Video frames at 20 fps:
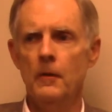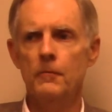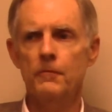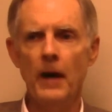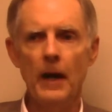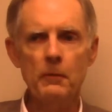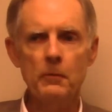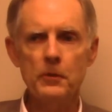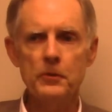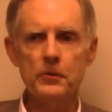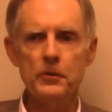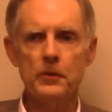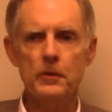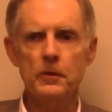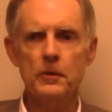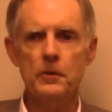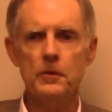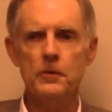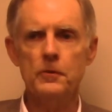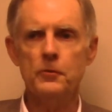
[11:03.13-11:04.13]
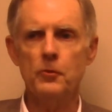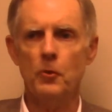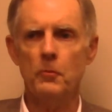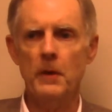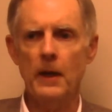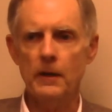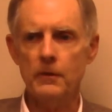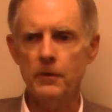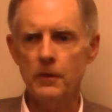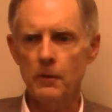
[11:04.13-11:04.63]
viruses or
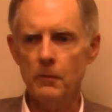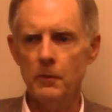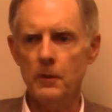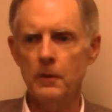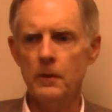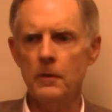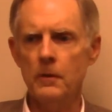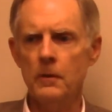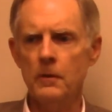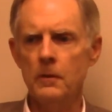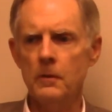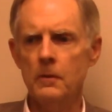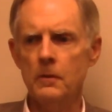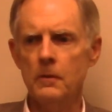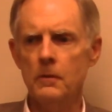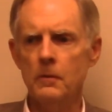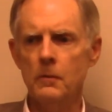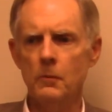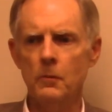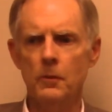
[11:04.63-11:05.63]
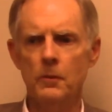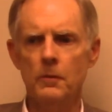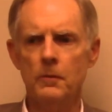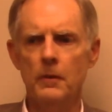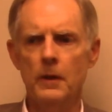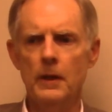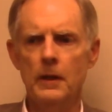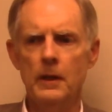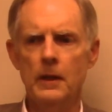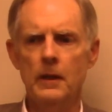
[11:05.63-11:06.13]
bacteria
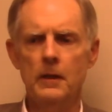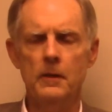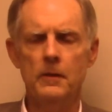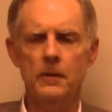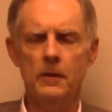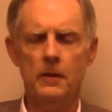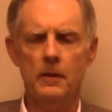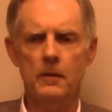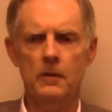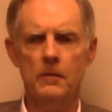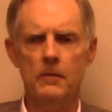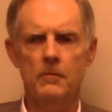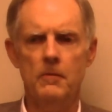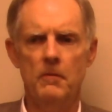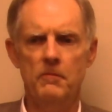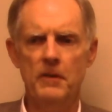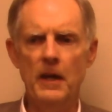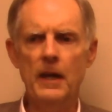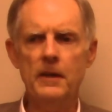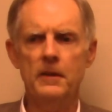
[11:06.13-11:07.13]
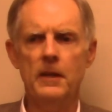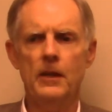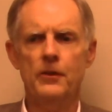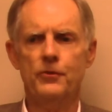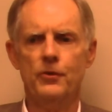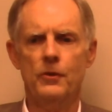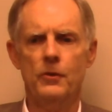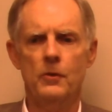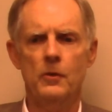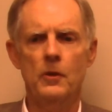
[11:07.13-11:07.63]
or anything of that
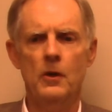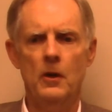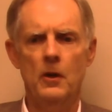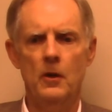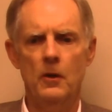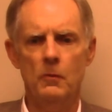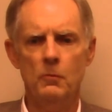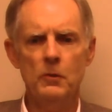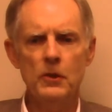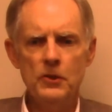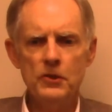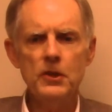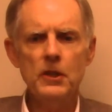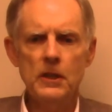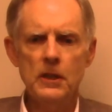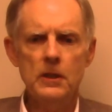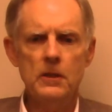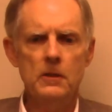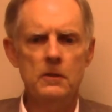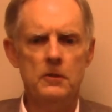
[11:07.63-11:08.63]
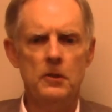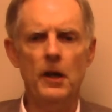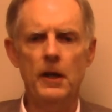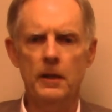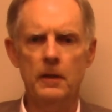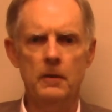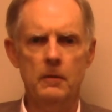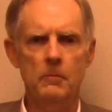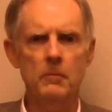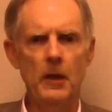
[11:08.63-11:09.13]
nature. We see
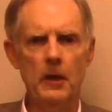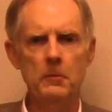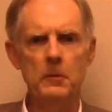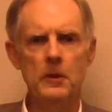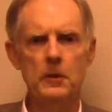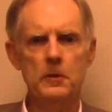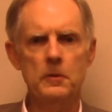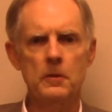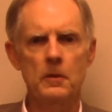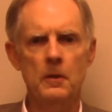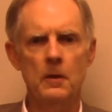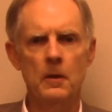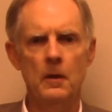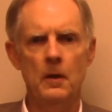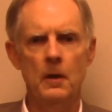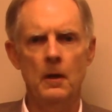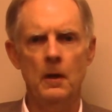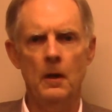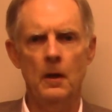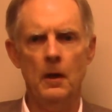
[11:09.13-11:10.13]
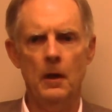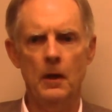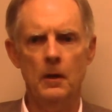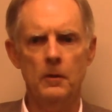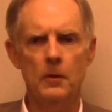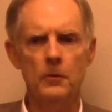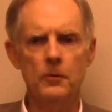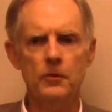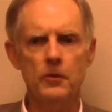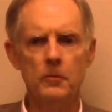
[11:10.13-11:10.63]
tight babies,
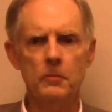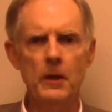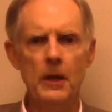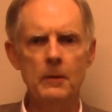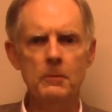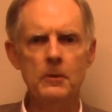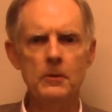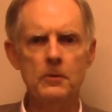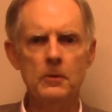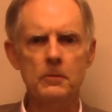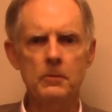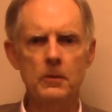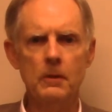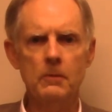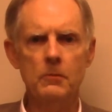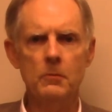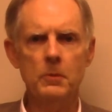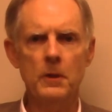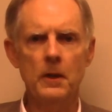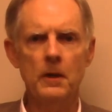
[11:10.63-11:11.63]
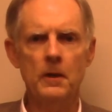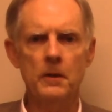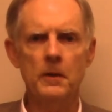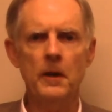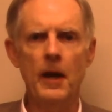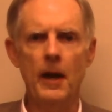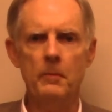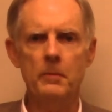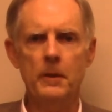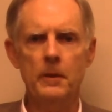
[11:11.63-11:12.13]
and those are the babies that seem to be
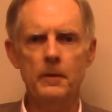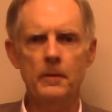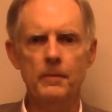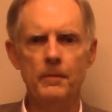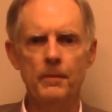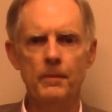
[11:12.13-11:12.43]
unhappy.